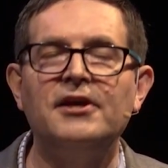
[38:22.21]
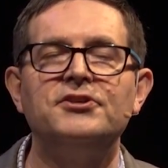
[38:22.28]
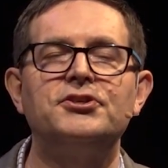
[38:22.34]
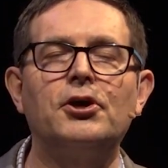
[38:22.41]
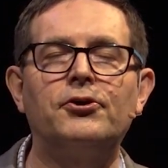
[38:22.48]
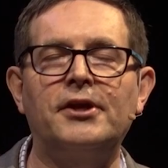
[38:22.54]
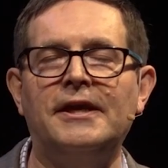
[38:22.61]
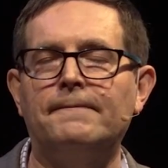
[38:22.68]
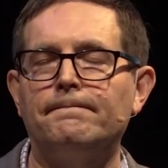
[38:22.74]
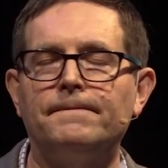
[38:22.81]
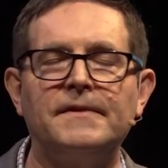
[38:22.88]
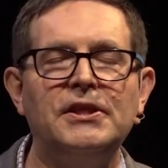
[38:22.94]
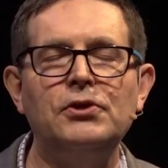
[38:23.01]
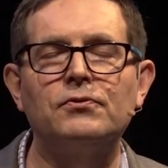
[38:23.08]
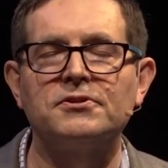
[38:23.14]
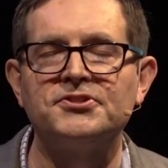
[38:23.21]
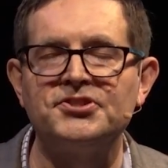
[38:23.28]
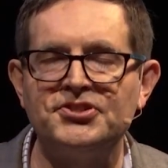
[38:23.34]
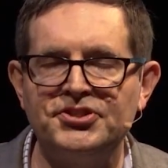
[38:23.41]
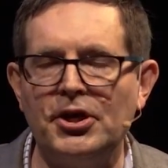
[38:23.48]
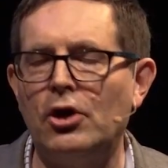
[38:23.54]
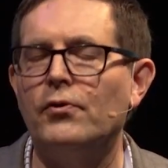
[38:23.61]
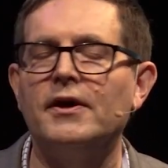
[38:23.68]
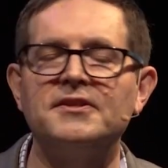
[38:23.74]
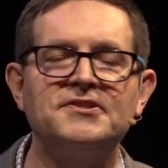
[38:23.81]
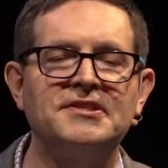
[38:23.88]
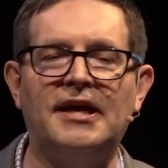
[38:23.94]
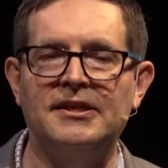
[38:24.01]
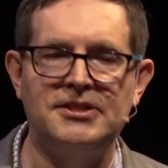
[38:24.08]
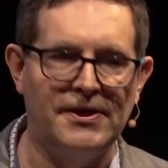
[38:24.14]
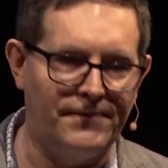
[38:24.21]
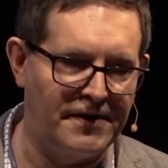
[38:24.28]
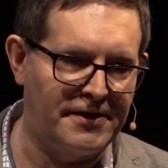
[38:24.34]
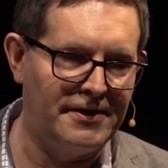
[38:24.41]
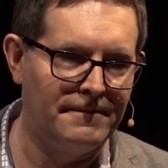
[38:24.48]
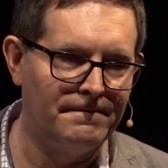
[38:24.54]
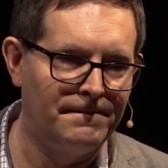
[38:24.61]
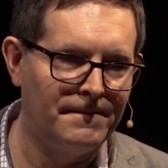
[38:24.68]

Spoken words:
Jodie, you are so unscientific.